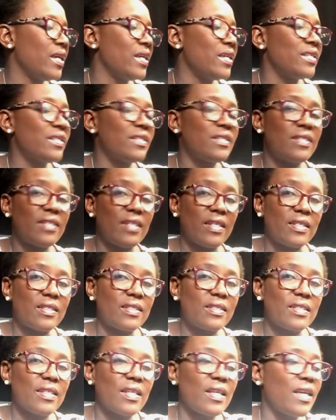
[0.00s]

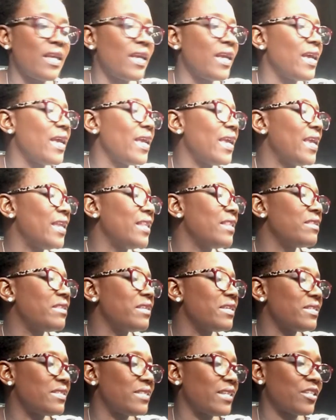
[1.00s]
6. In
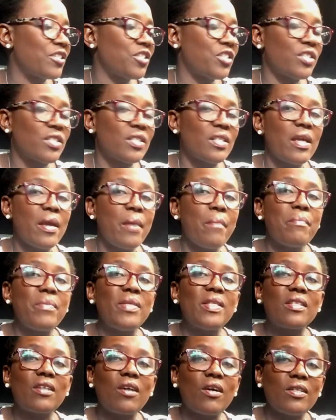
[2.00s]
this section,
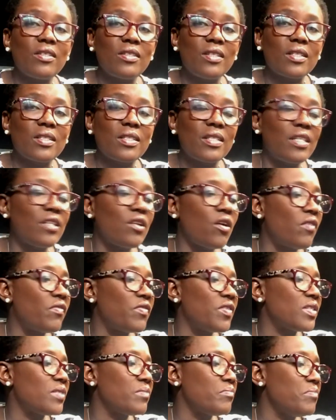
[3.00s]
misconduct in
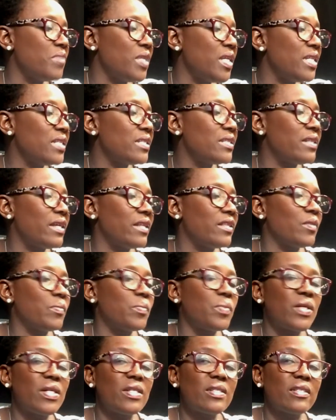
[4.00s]
office means that the
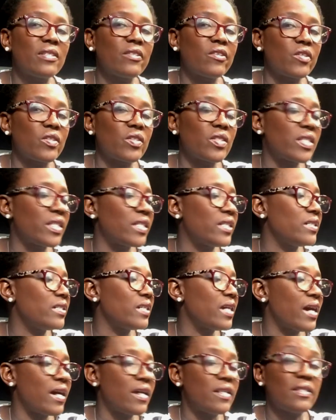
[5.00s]
person concerned
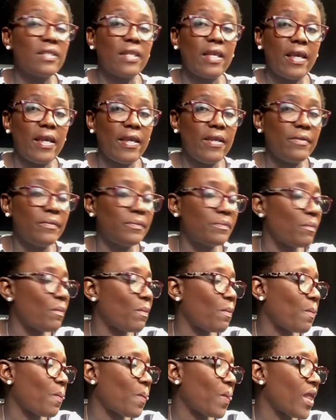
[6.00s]
has A.
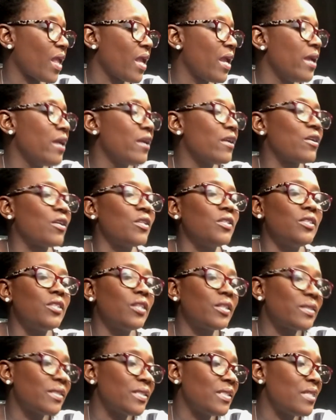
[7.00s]

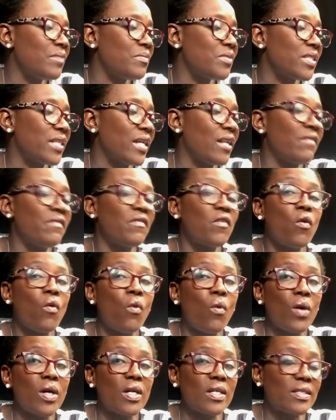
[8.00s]
Conducted himself
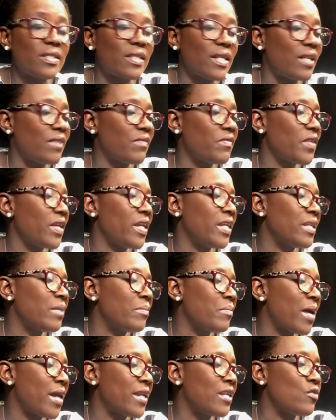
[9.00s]
or herself in a
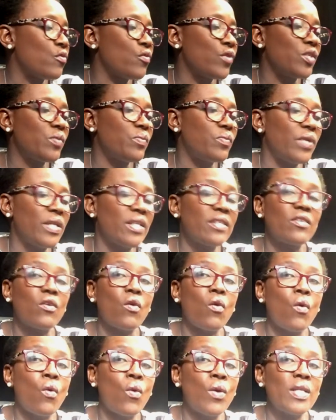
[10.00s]
manner which brings
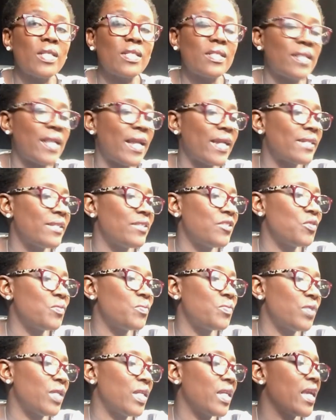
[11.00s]
or is likely to
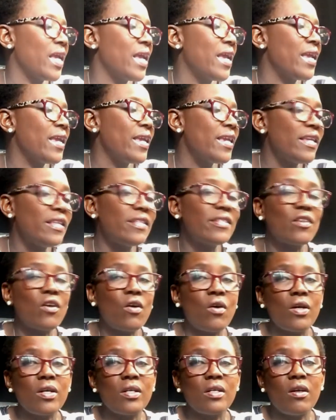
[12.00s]
bring his
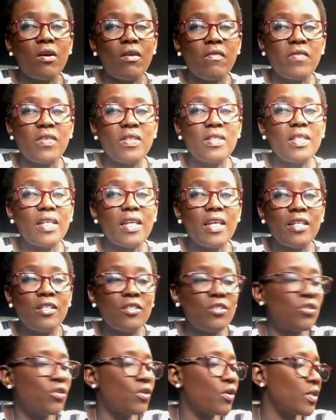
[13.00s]
or her office
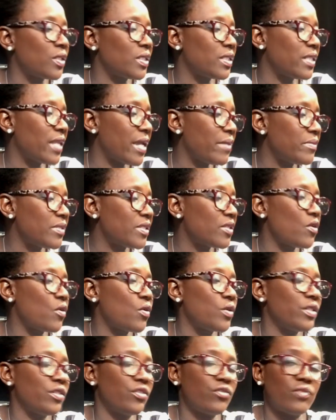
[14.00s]
into contempt
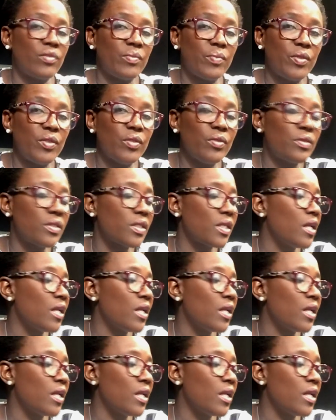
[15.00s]
or disrepute,